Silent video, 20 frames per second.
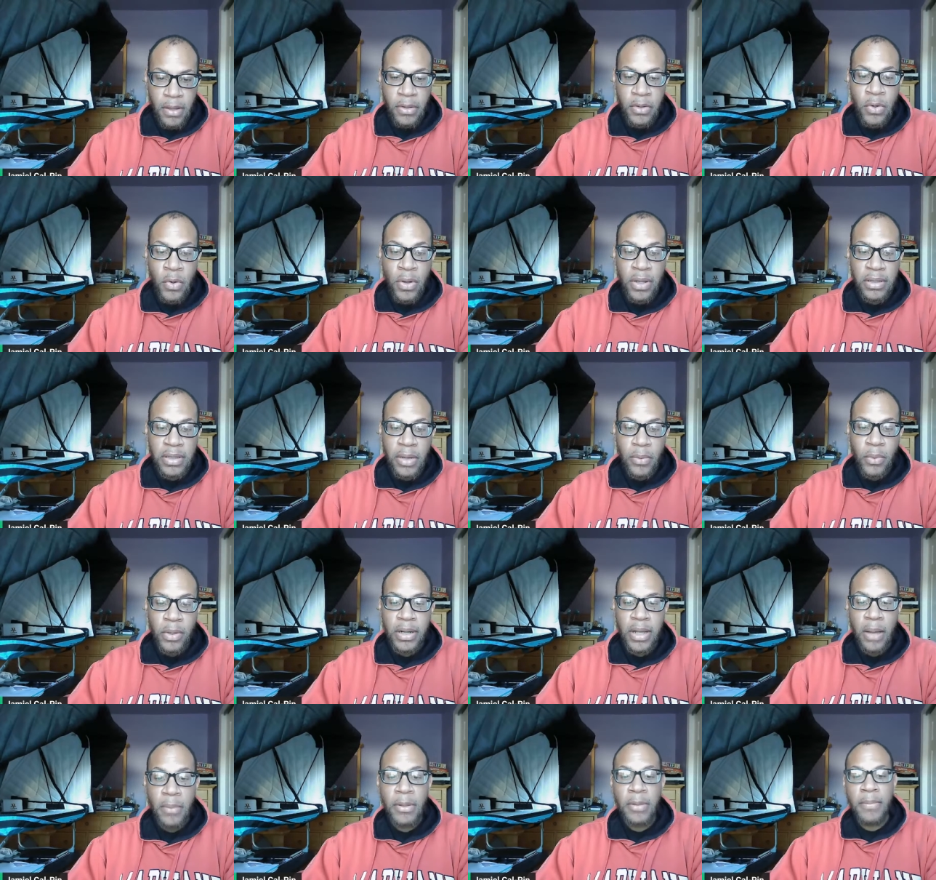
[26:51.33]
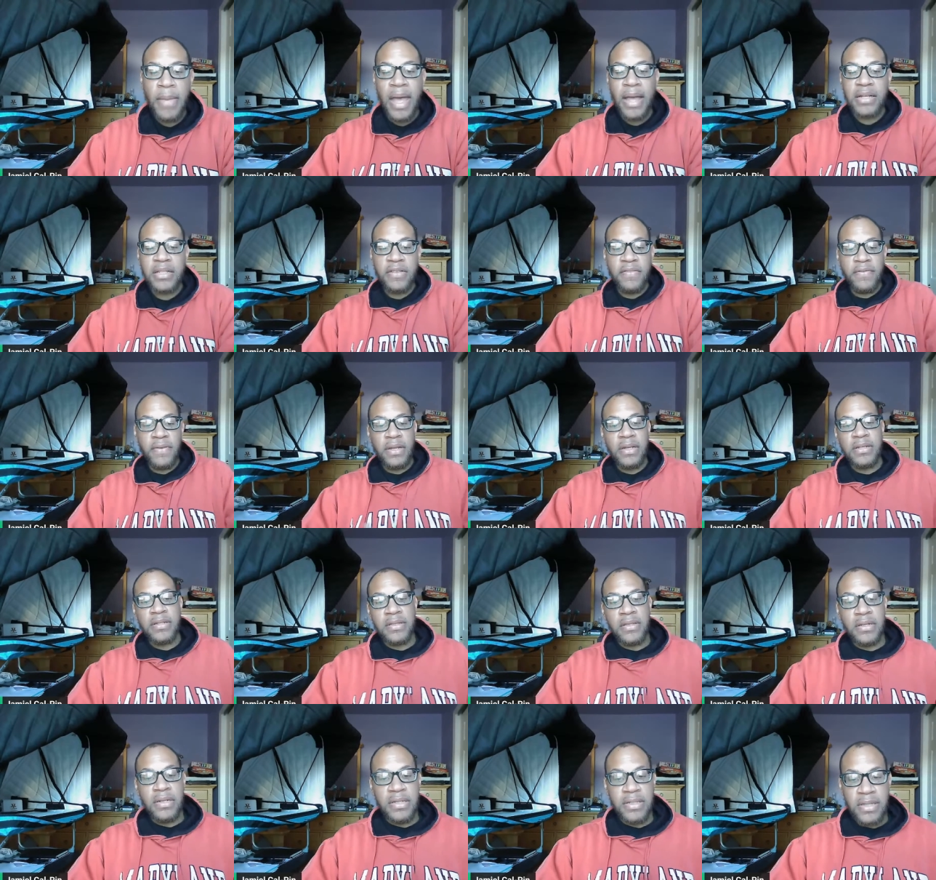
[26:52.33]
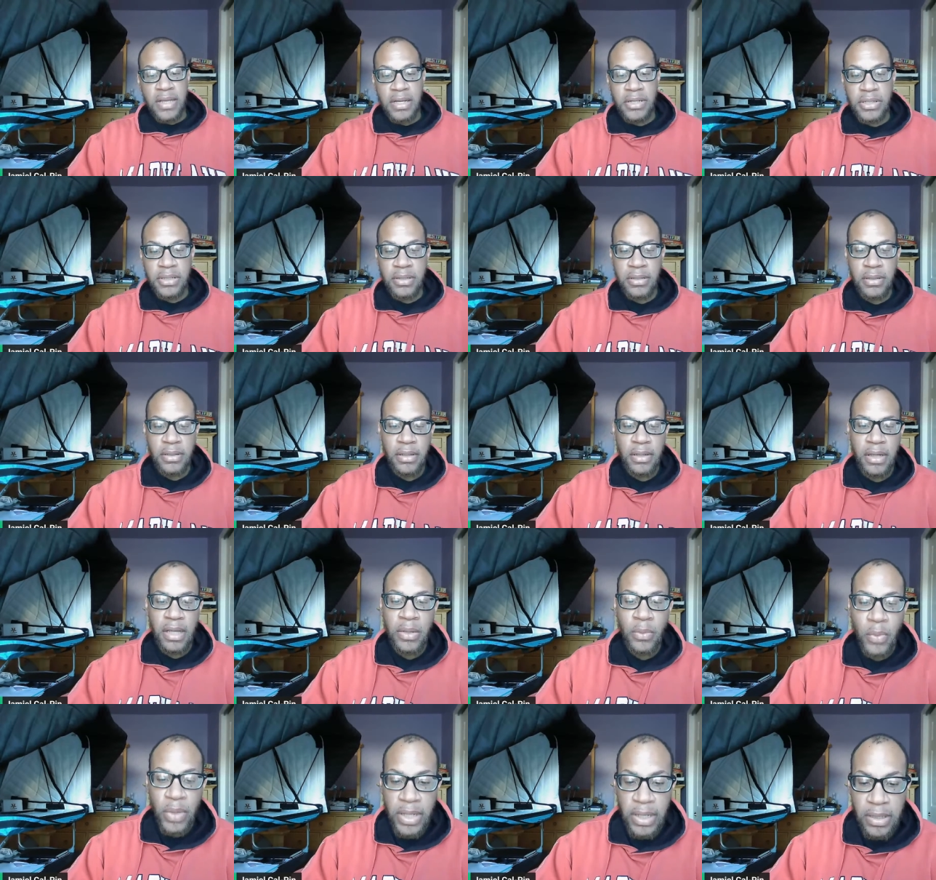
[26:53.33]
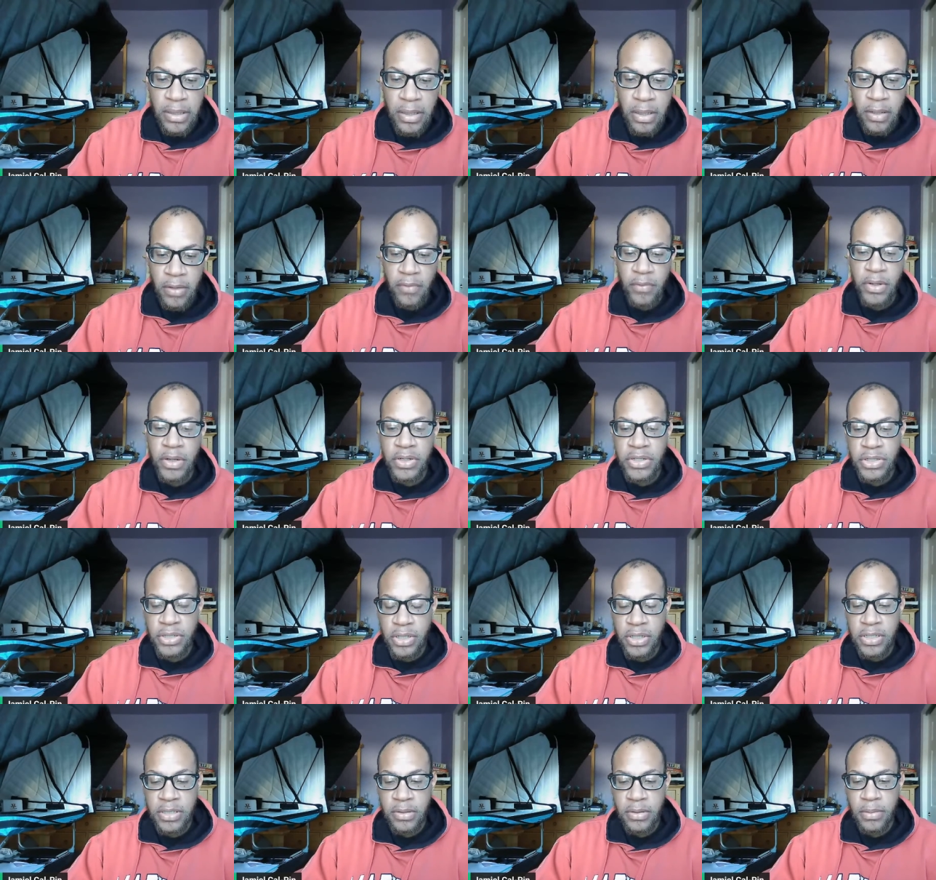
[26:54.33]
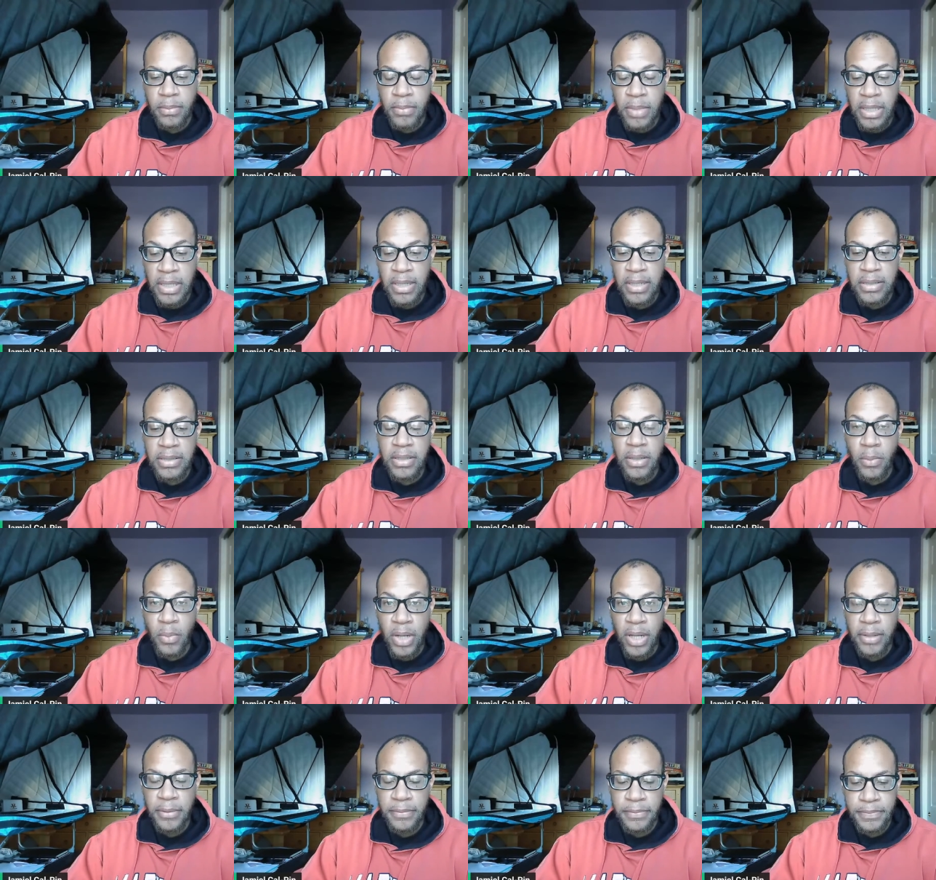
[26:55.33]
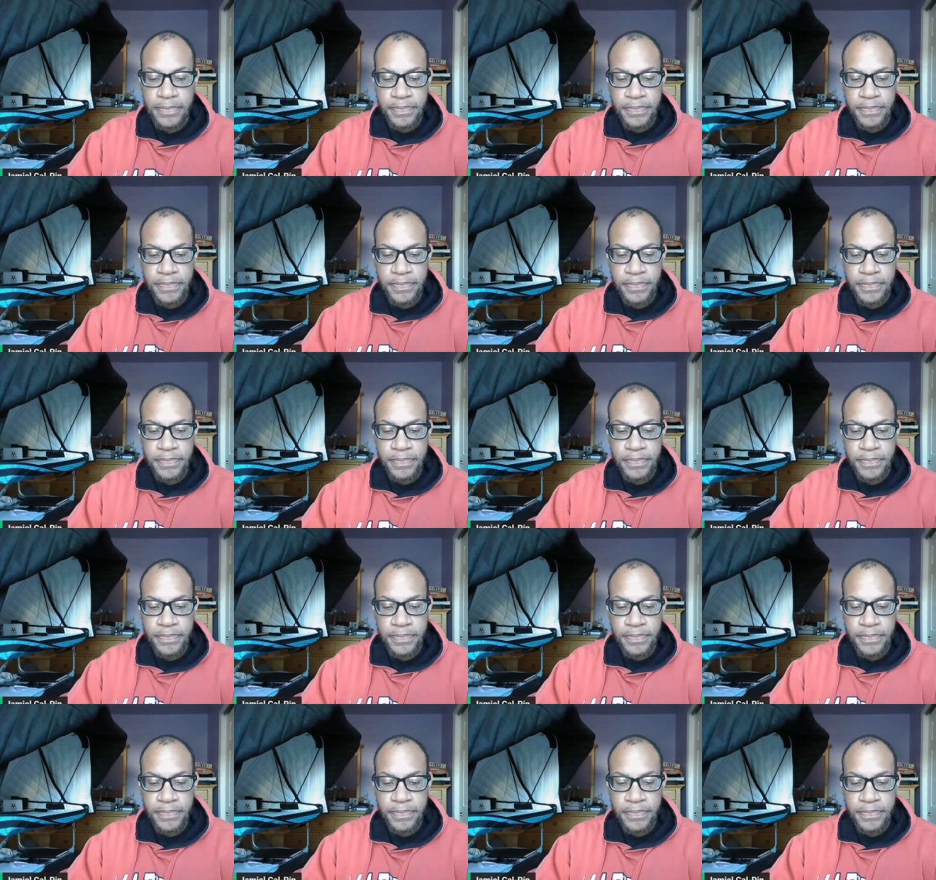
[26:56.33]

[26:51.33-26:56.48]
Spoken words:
Knowing that we're coming back to finish the discussion and when reassures me in some way.